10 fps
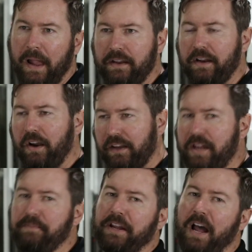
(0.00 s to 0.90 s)
you know,
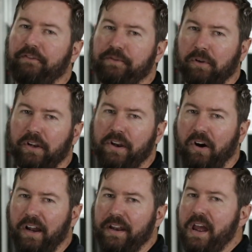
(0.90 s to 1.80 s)
keep you comfortable at
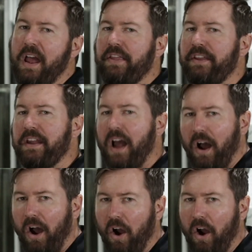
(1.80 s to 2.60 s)
night, the